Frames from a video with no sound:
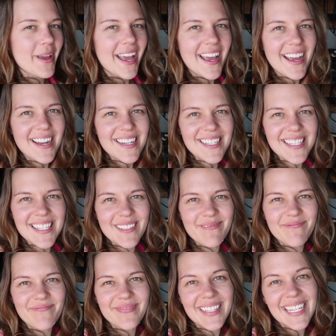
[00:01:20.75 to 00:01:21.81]
bags.
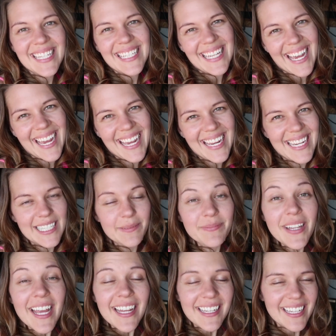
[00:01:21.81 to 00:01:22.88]
Yay.
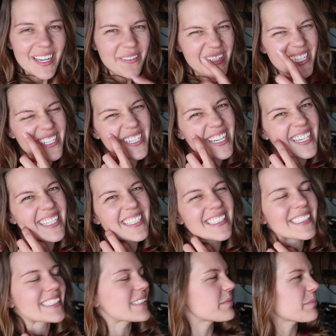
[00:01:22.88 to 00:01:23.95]
Now we need to get
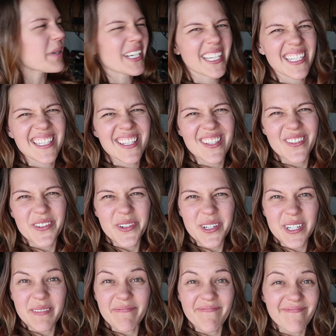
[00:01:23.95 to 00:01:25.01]
buckets
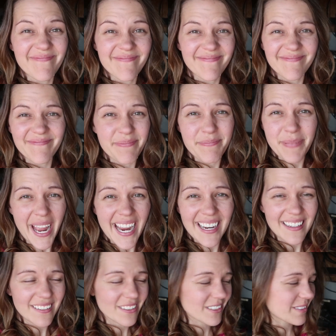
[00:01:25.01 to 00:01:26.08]
or
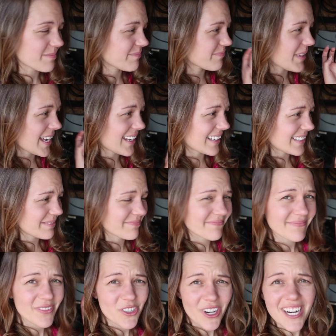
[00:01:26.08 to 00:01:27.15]
paint or uh,
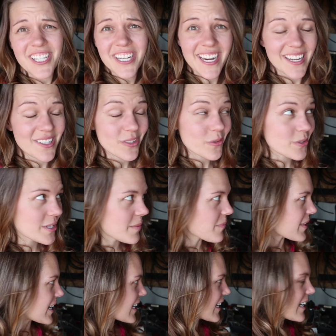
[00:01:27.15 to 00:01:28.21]
trash cans or
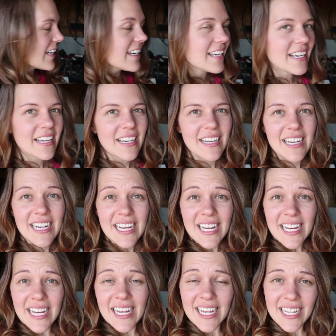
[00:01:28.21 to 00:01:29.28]
something
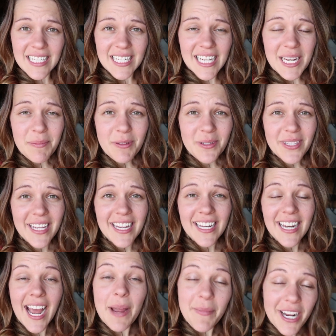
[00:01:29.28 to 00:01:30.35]
to keep those
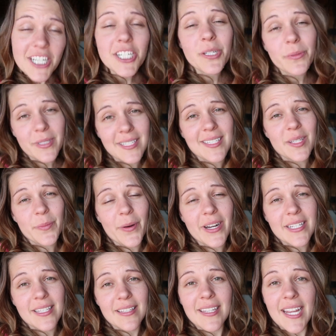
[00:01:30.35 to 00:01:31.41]
in. I'm actually really
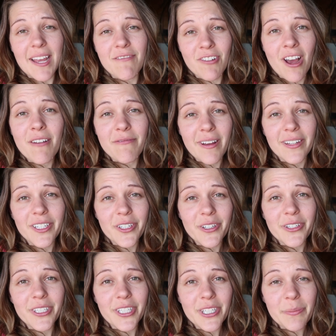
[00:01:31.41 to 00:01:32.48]
surprised that they have not found it
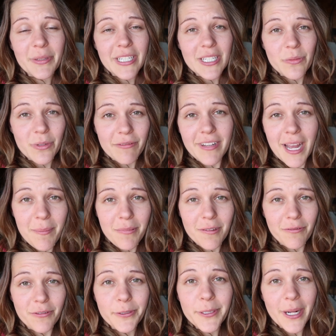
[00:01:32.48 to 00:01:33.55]
earlier because we've kept
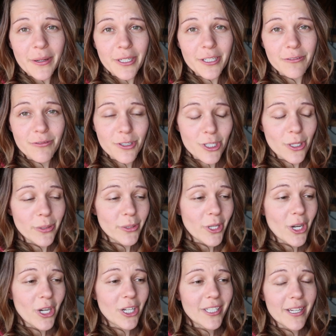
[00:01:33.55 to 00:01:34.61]
the food out here for so
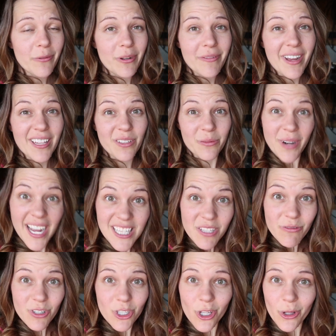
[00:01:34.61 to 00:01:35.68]
long and we've had the
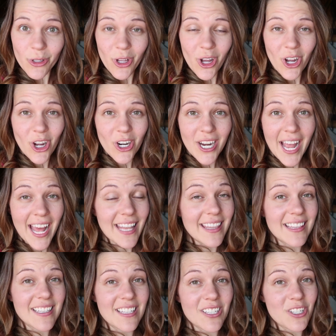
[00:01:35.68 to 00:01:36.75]
rats for so long
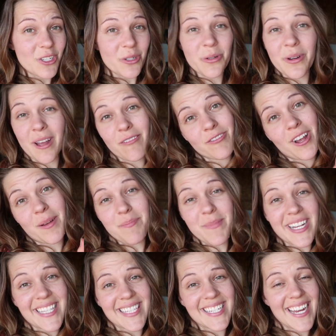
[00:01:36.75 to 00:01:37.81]
and the two have not
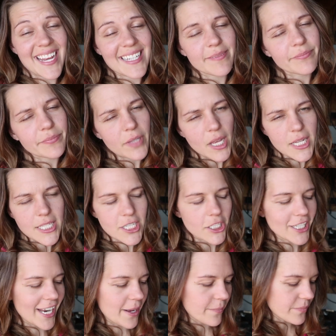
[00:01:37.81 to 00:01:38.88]
mixed yet until
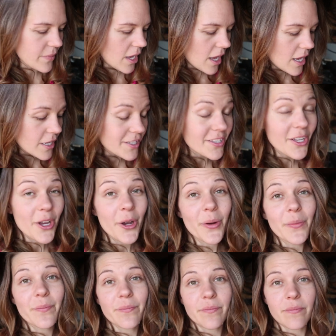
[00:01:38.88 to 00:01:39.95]
now.
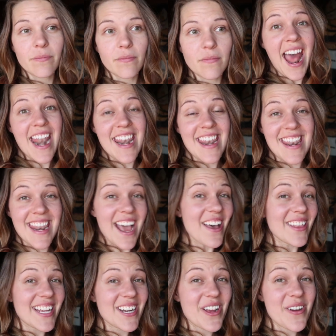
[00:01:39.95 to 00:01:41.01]
So
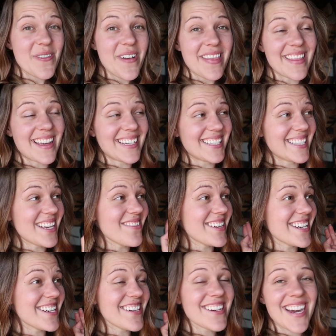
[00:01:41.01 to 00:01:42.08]
now they know that it's out
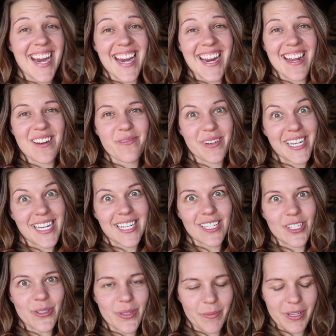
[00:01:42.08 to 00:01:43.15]
here and we need
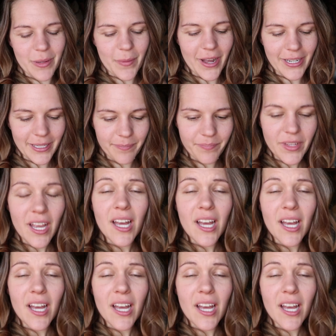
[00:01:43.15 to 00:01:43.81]
to do something about it.